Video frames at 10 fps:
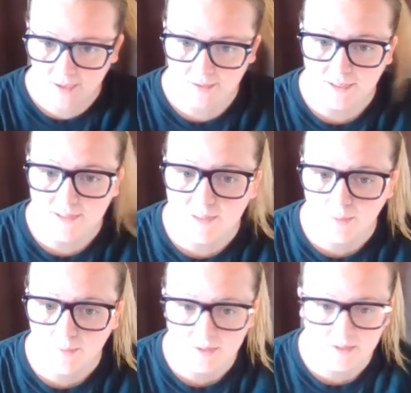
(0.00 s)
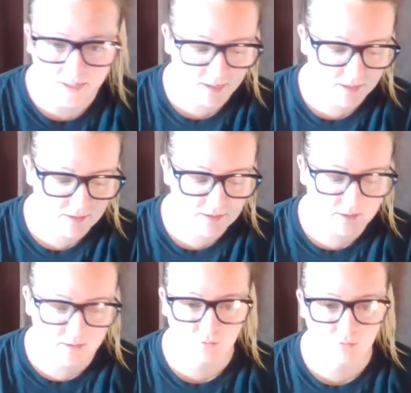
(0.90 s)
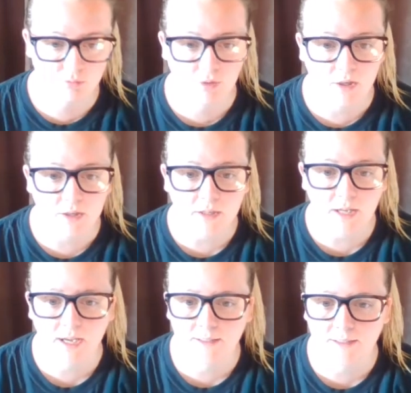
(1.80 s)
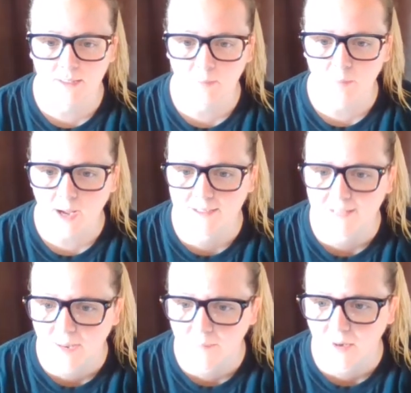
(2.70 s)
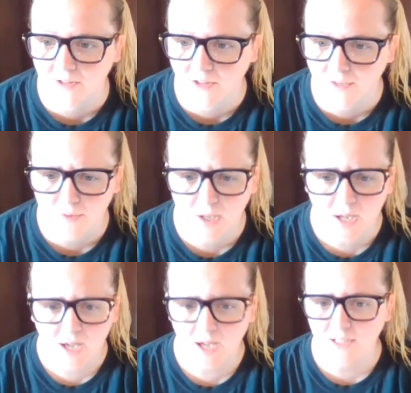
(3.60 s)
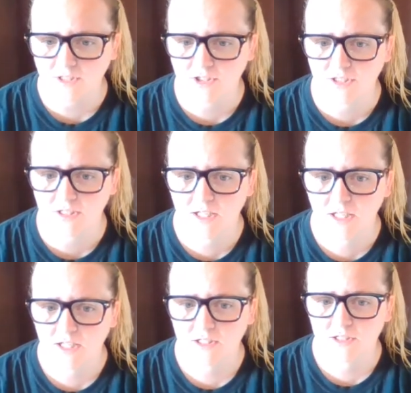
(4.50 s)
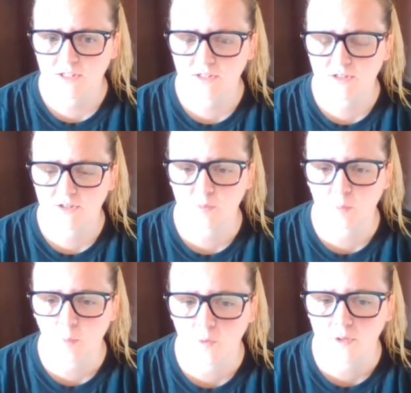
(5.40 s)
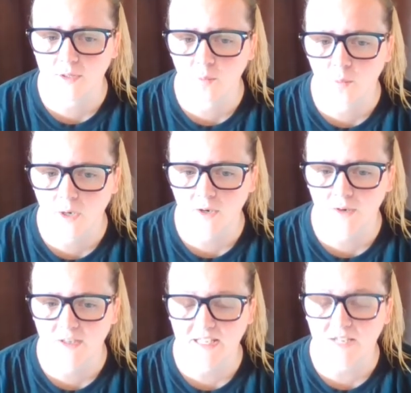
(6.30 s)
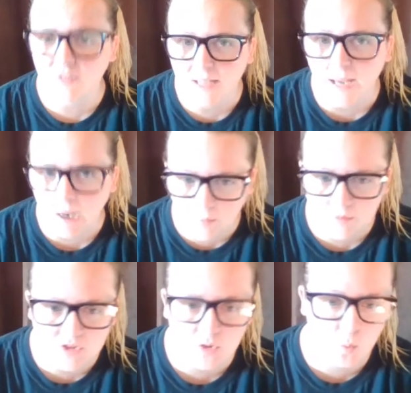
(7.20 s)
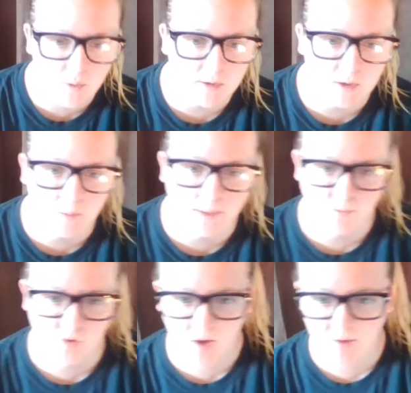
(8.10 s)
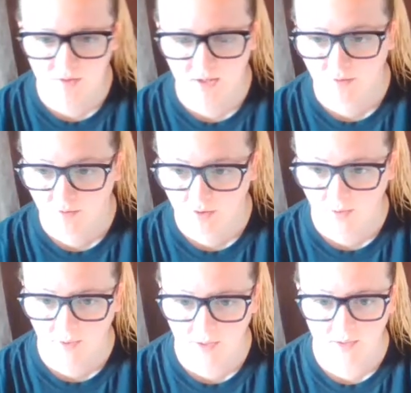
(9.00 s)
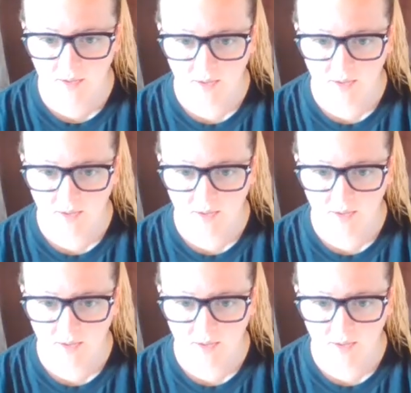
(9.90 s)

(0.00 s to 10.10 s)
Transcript: That is something that really had an impact on my life. Actually, to the point where, like, even now I'm still weary when I'm driving on the highway.